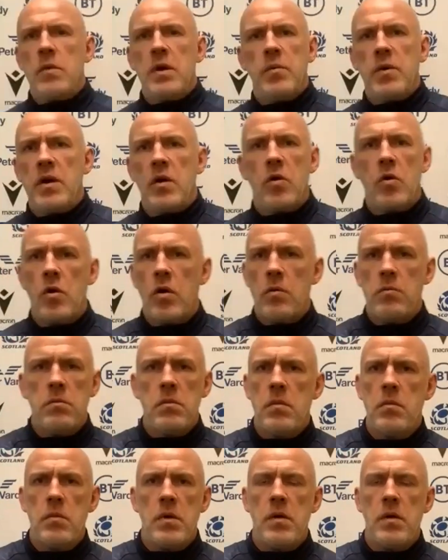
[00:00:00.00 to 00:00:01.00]
we were at home.
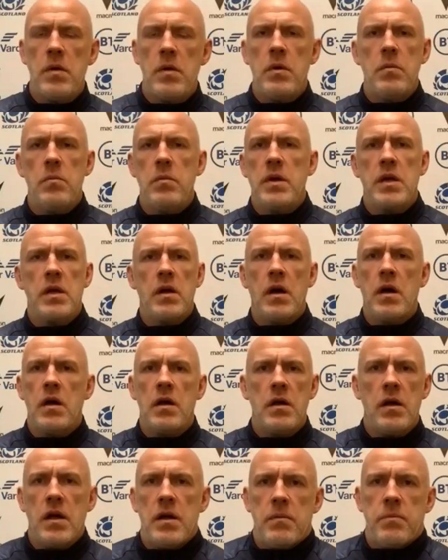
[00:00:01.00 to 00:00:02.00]
We
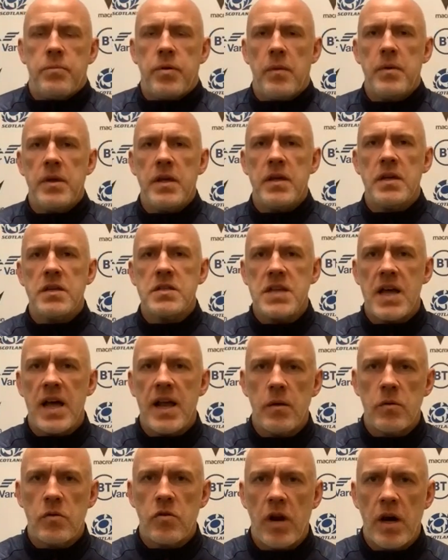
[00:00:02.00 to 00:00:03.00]
got probably a
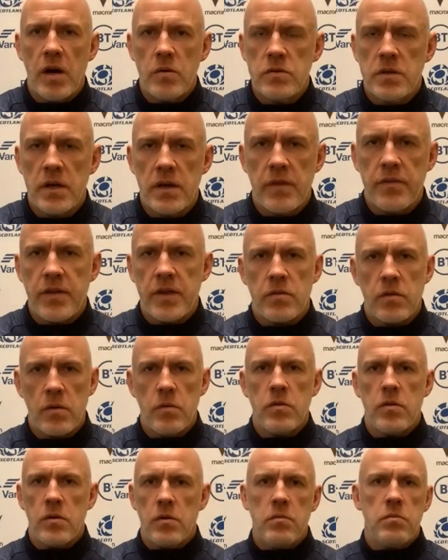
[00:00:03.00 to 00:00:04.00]
sellout crowd, and I think
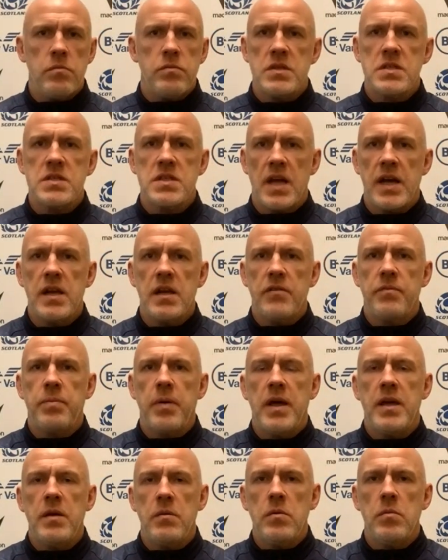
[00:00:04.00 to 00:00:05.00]
the style of
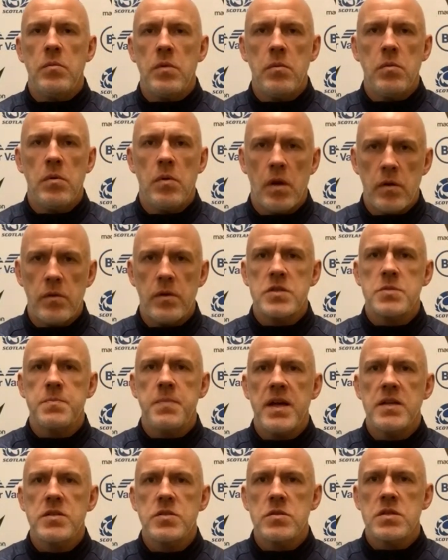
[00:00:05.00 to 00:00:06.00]
play, we want to
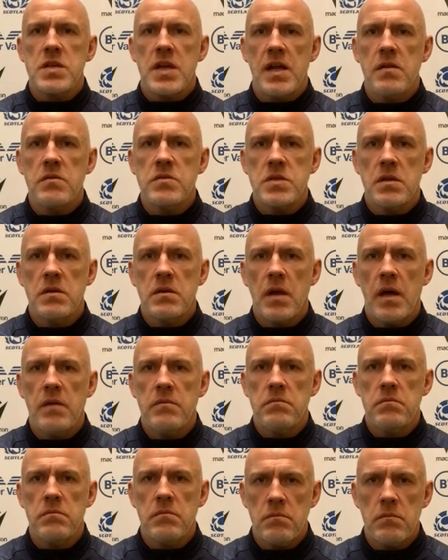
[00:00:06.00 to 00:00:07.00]
express ourselves, and
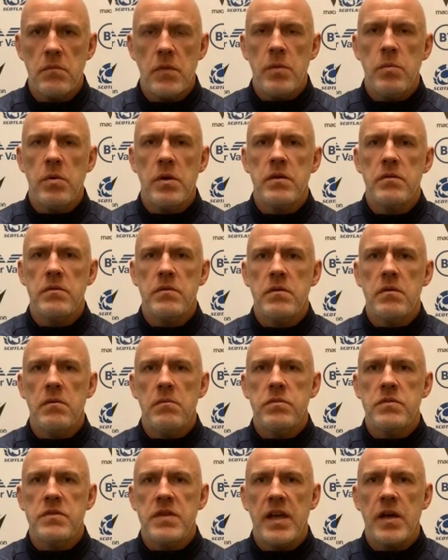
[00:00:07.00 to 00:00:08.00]
we want to
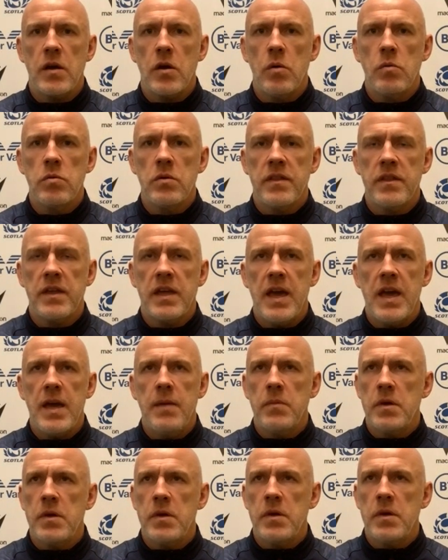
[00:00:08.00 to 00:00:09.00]
take hold of the
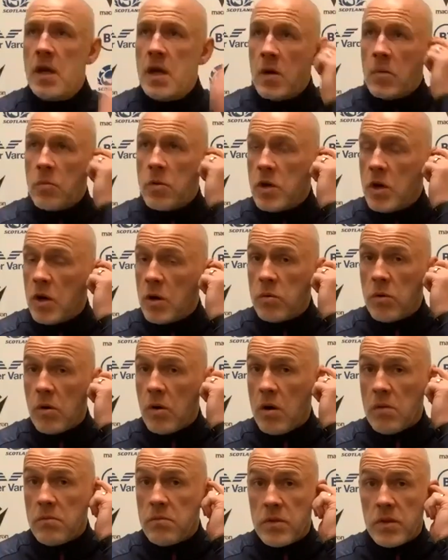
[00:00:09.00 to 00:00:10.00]
game. And we know
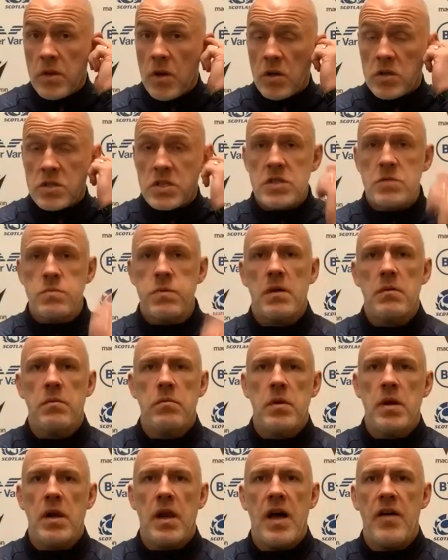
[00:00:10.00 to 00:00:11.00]
the Aussies
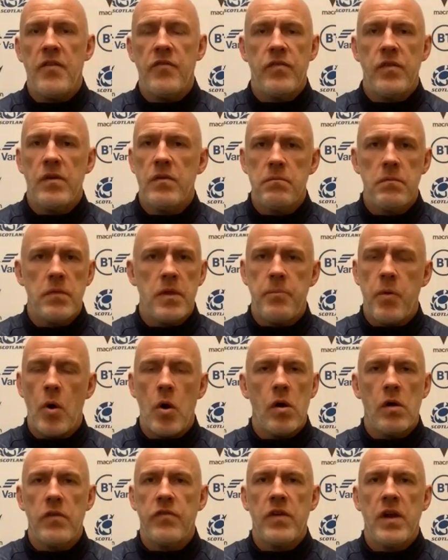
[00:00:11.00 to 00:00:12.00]
will have the
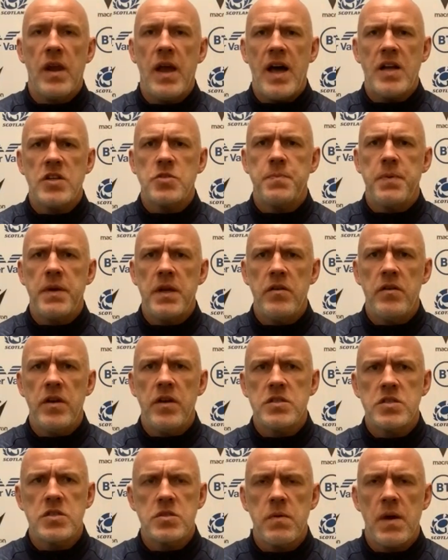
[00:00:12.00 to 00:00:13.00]
ball for large periods as